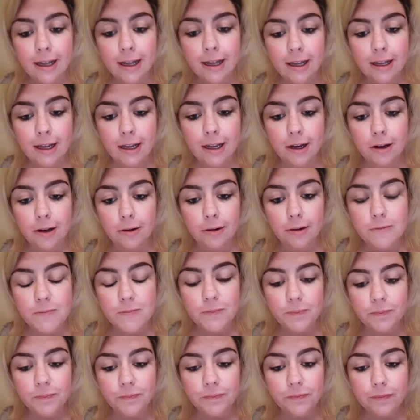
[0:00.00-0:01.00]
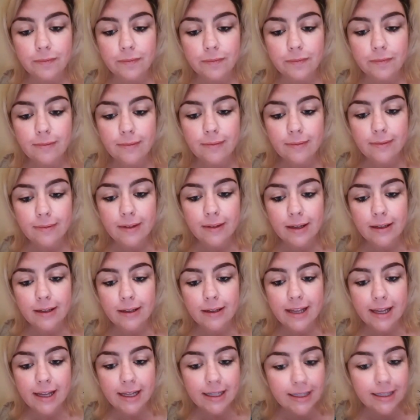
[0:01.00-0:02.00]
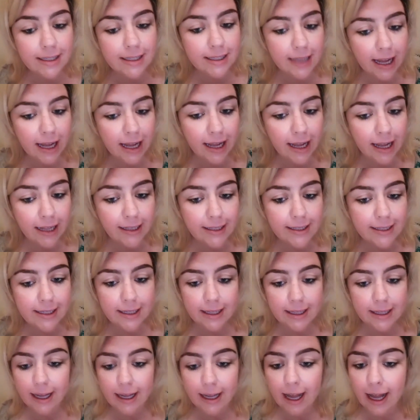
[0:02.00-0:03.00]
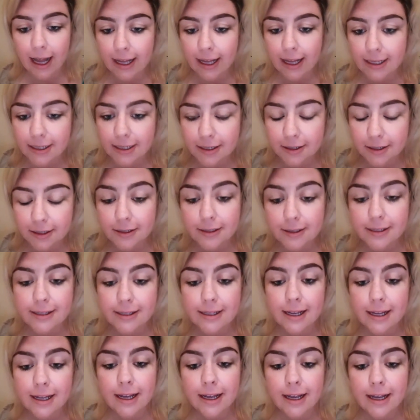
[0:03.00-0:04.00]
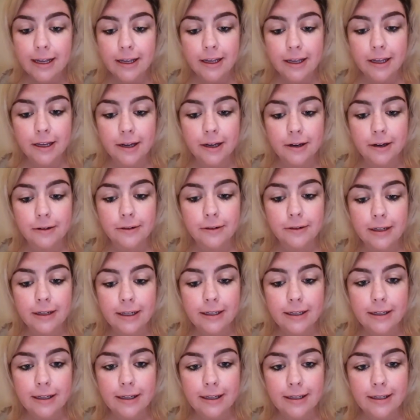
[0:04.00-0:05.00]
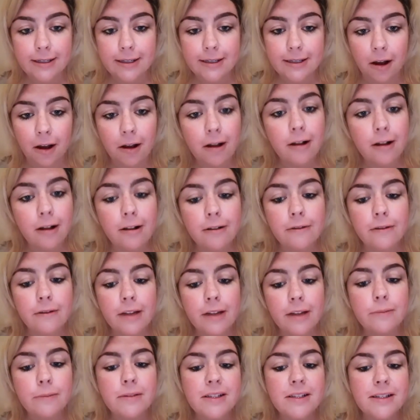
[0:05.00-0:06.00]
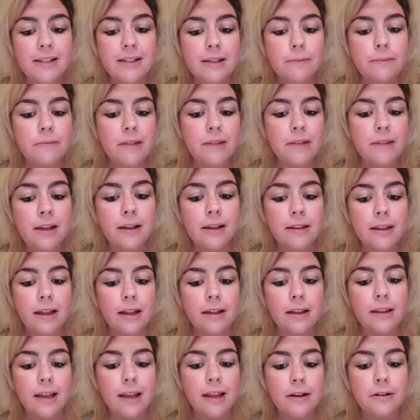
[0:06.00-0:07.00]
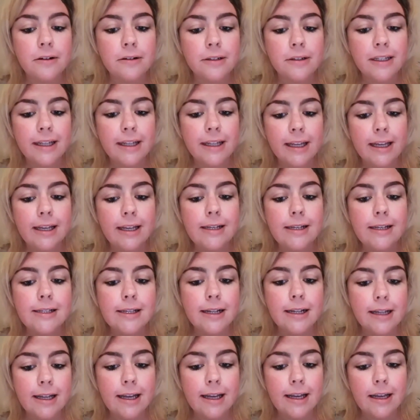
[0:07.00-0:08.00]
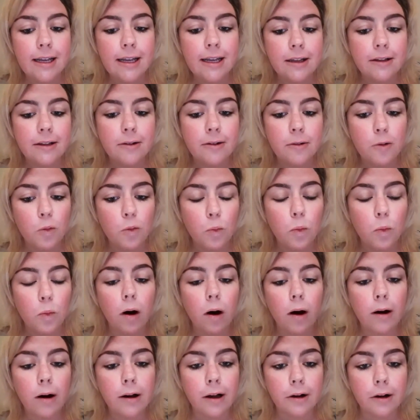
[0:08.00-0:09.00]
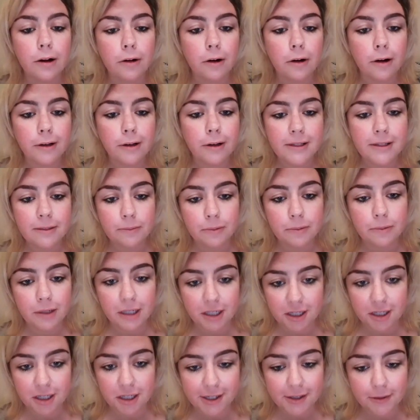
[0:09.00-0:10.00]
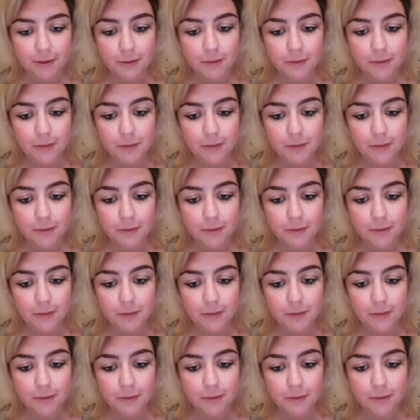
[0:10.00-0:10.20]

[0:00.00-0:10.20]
you know, the incense and the candles, you know, it was something that they could easily walk across the bridge to,